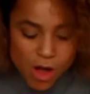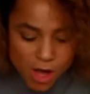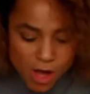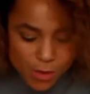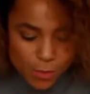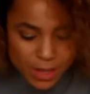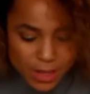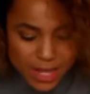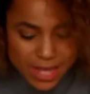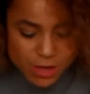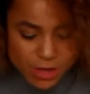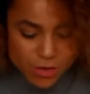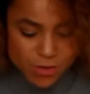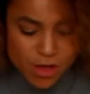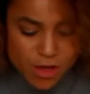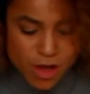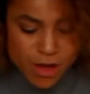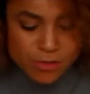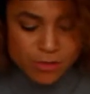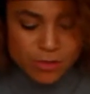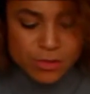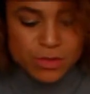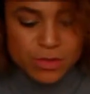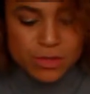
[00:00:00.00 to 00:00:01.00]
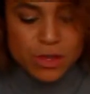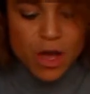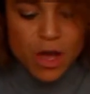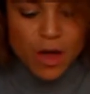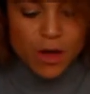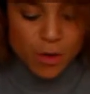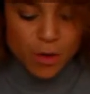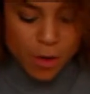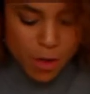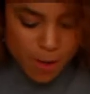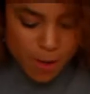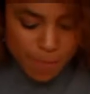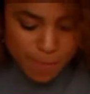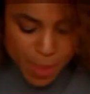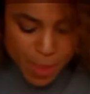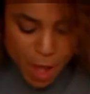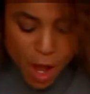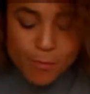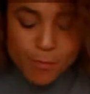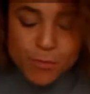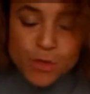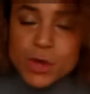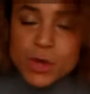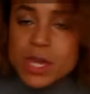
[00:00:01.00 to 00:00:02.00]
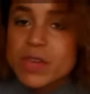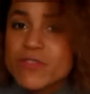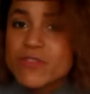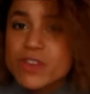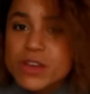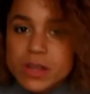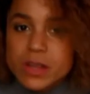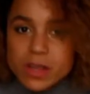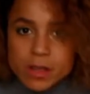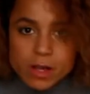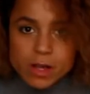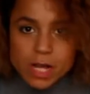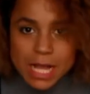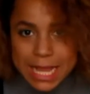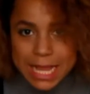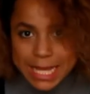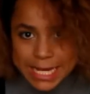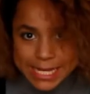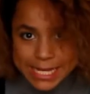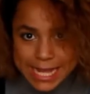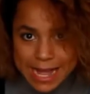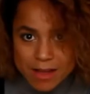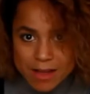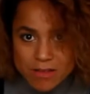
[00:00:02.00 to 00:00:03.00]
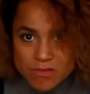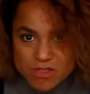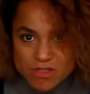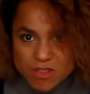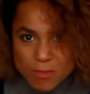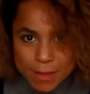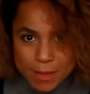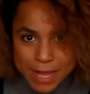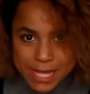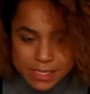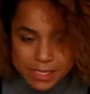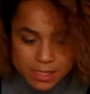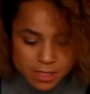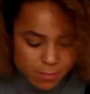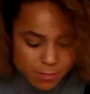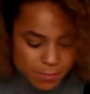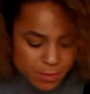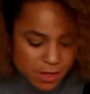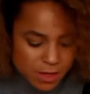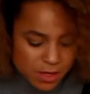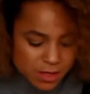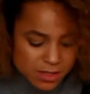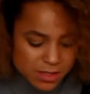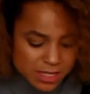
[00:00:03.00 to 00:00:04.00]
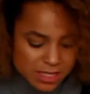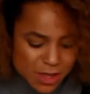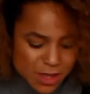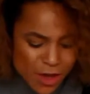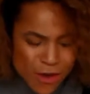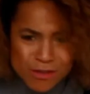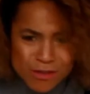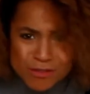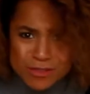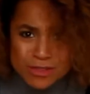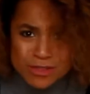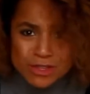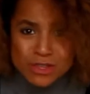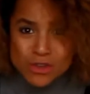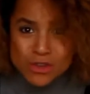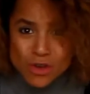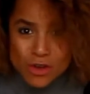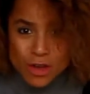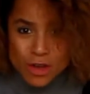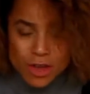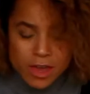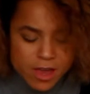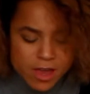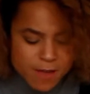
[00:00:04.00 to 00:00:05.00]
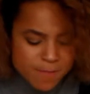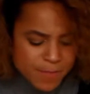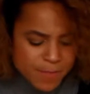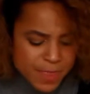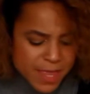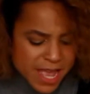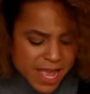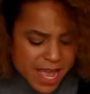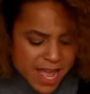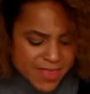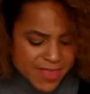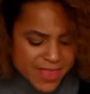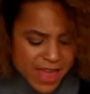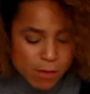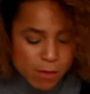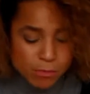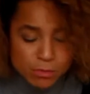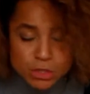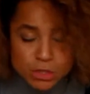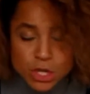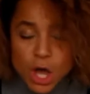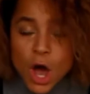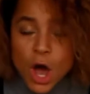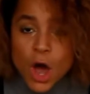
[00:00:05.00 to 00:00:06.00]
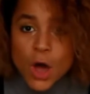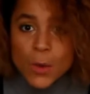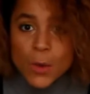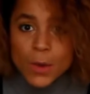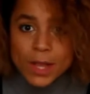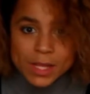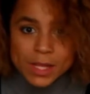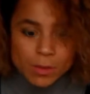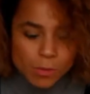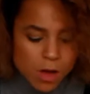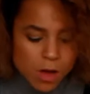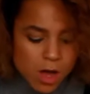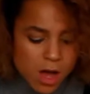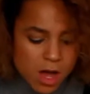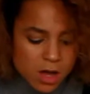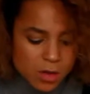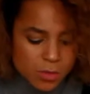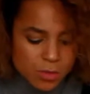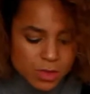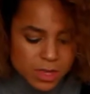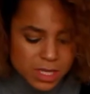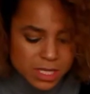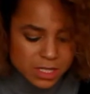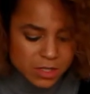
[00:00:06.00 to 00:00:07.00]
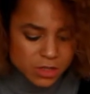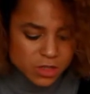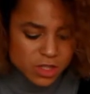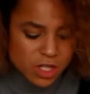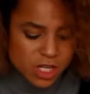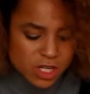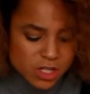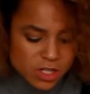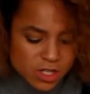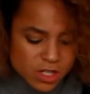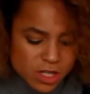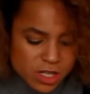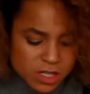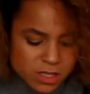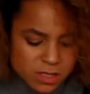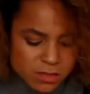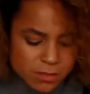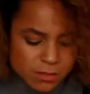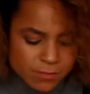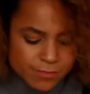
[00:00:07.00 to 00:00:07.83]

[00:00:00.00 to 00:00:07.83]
I will let you know. So, I'm not even going to clean out the blender because it's oats and yogurt, and that will totally work with these gingers.